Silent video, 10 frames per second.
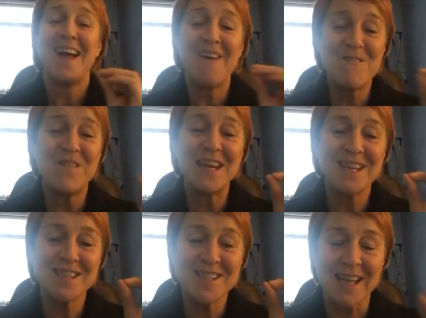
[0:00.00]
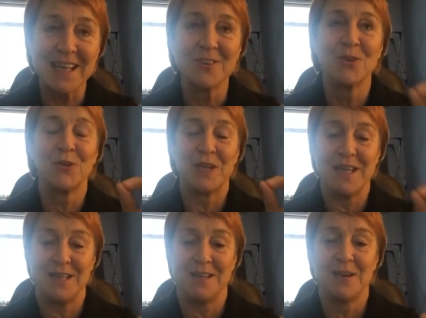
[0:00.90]
every single
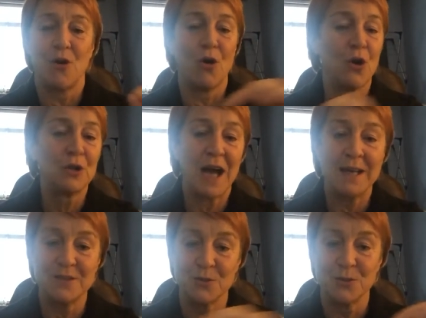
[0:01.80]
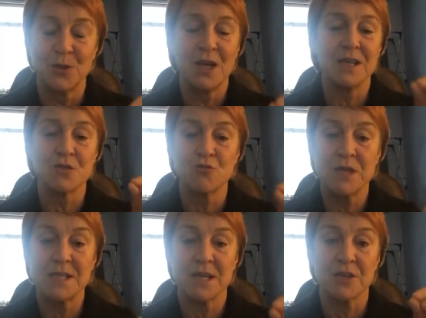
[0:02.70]
day, all I do is
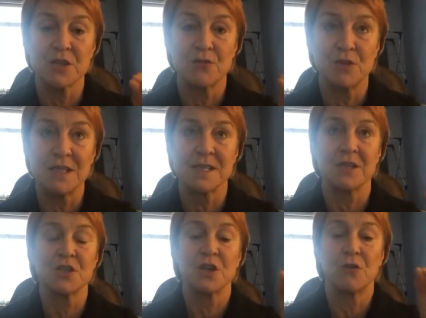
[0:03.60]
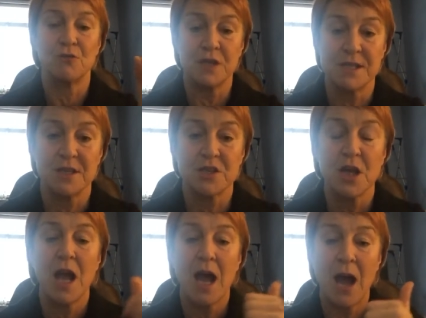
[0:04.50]
research, research, research.
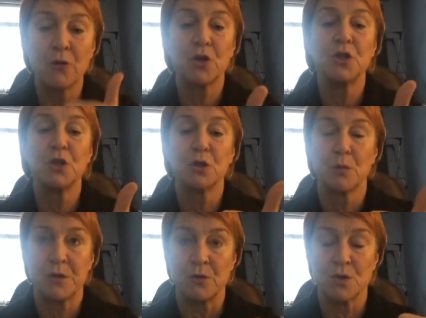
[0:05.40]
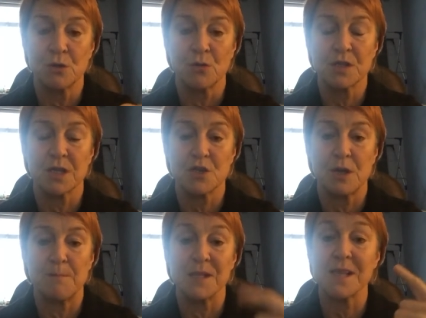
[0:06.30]
How can you heal without toxic
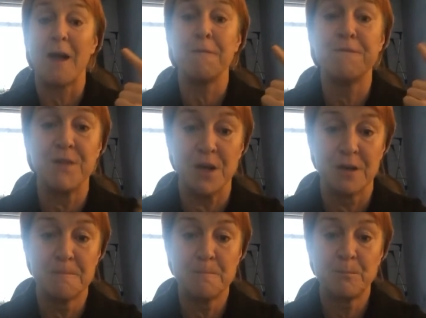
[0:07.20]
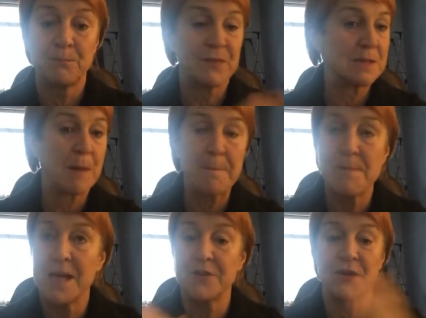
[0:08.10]
treatments and fear? That's my
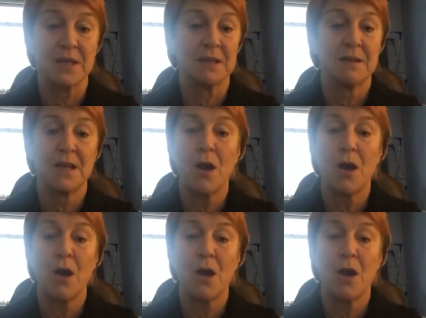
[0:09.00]
main thing.